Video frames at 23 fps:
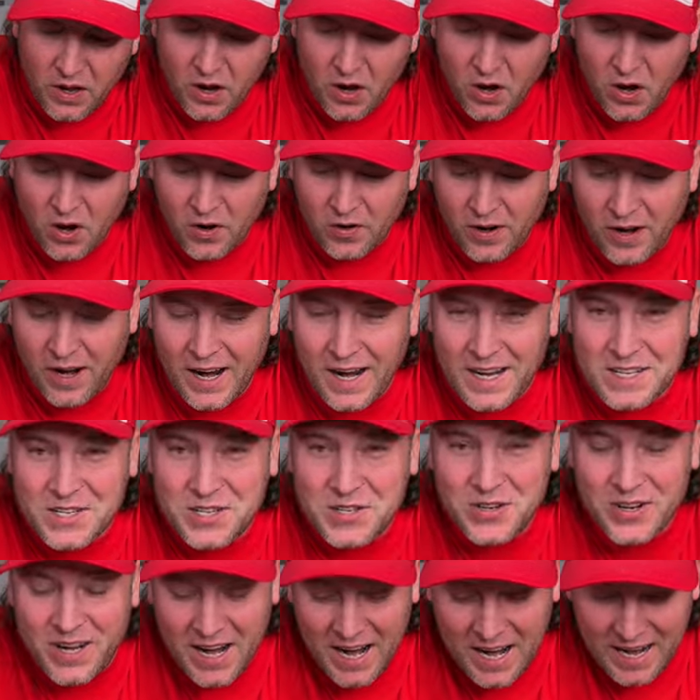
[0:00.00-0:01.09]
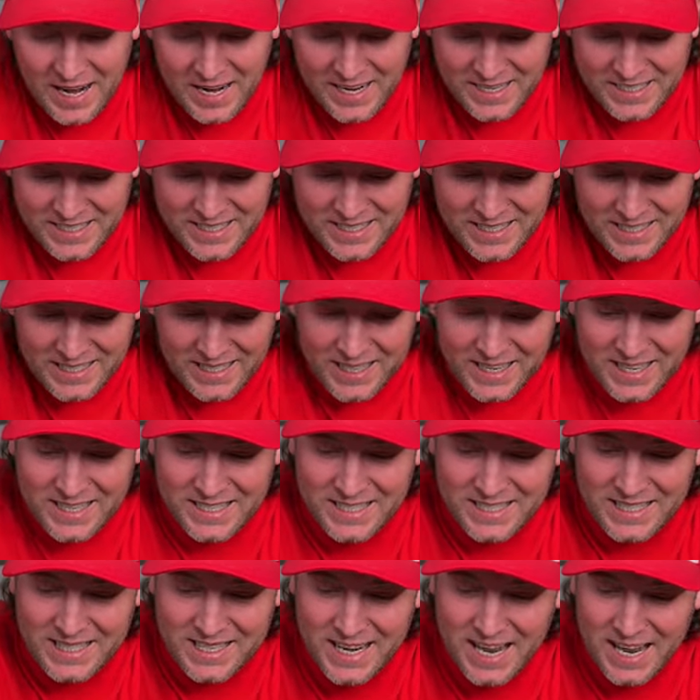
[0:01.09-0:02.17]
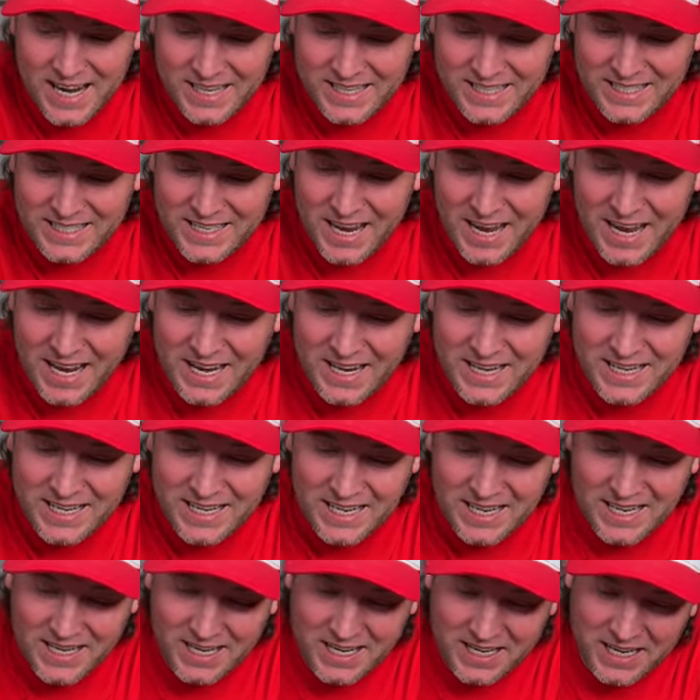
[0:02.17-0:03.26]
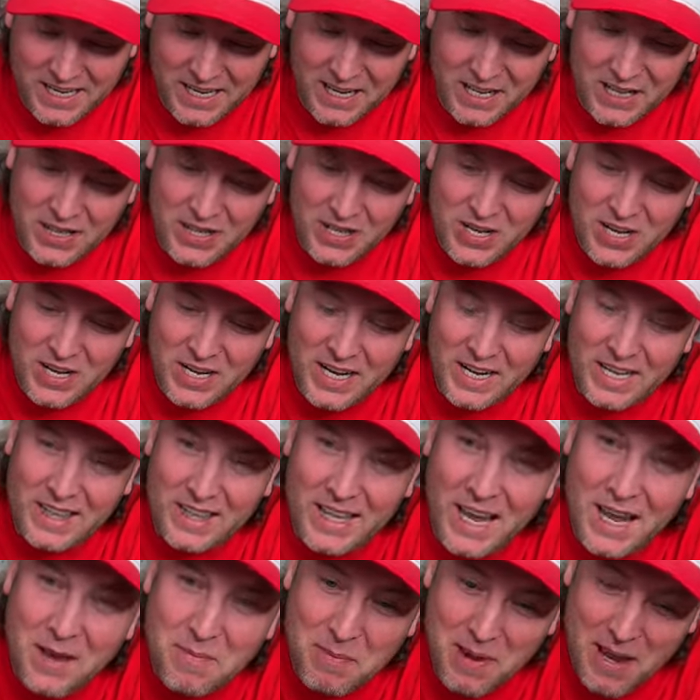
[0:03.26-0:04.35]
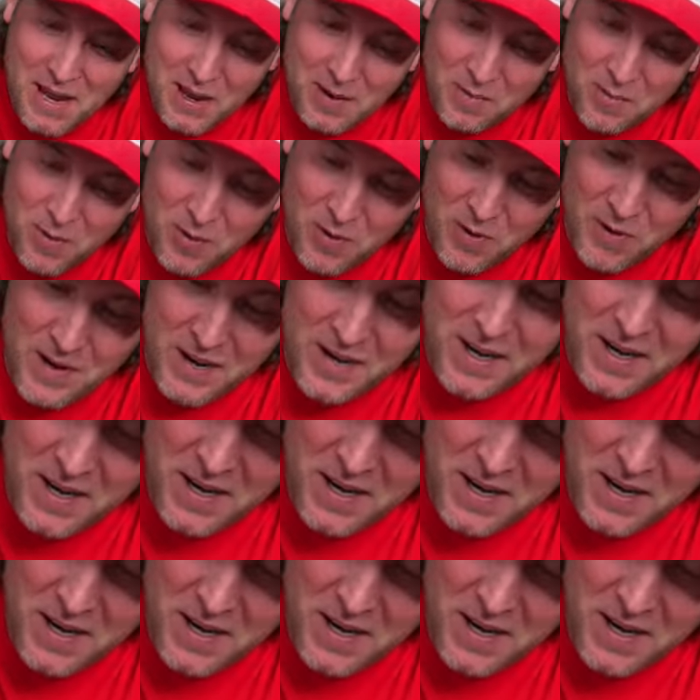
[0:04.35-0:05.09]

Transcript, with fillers: All right, you guys, it's the next day and look at that bad boy.